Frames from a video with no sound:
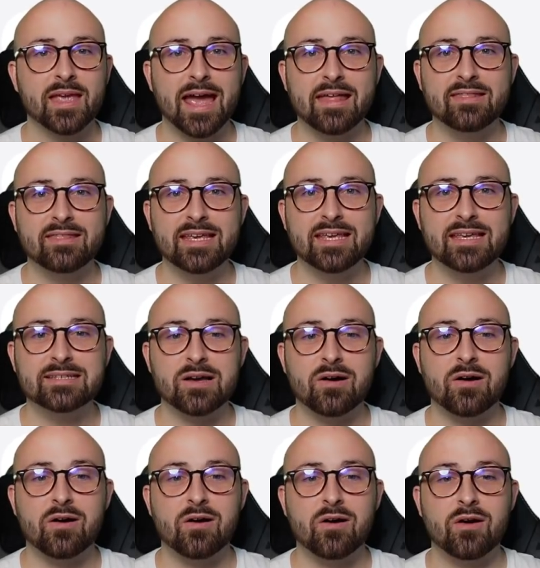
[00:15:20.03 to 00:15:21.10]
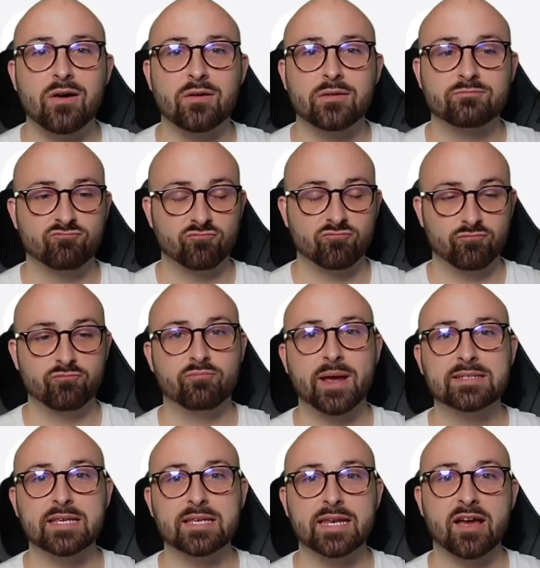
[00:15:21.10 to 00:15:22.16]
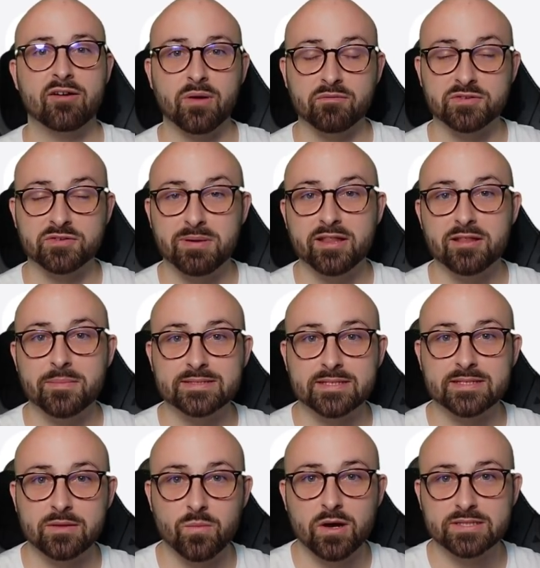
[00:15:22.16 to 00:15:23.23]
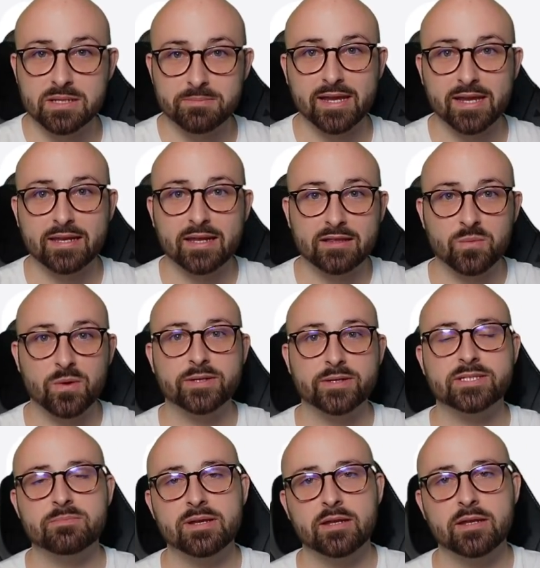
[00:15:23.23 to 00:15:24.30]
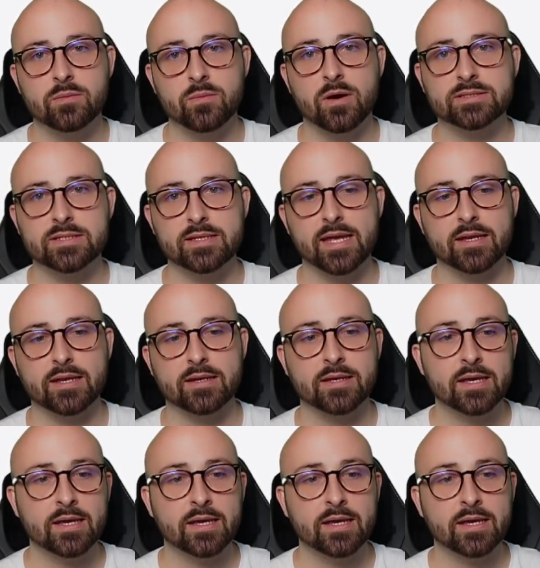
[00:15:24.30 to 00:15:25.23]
and these are basically, I've split them into the words at the beginning, the words in the middle, of the words at the end.